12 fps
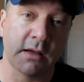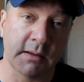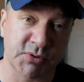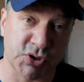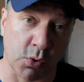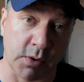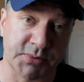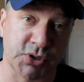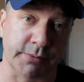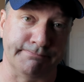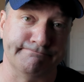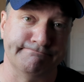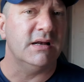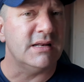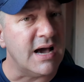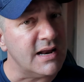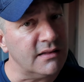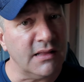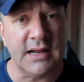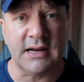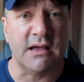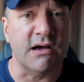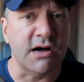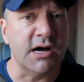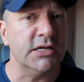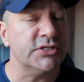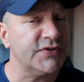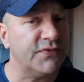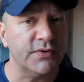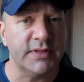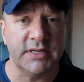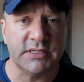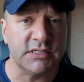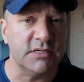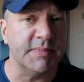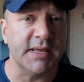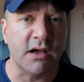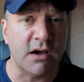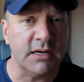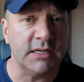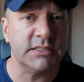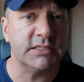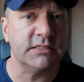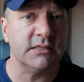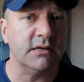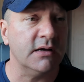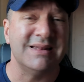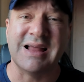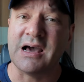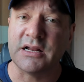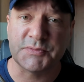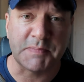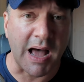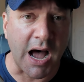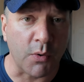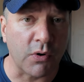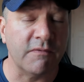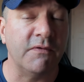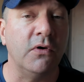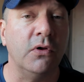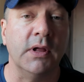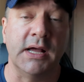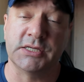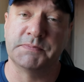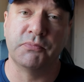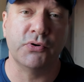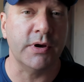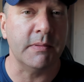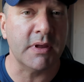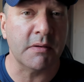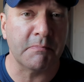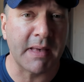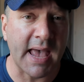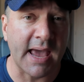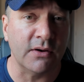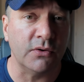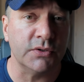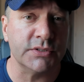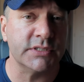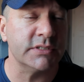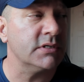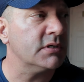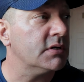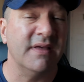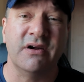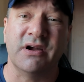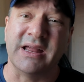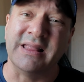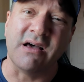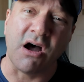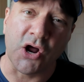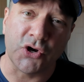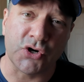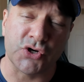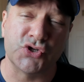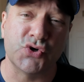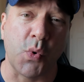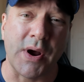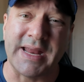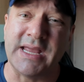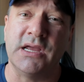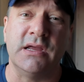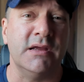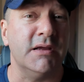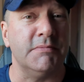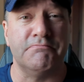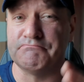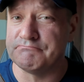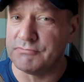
absorption. Not a lot of cons for this, to be honest. Not as powerful as premium paddles that are in the 120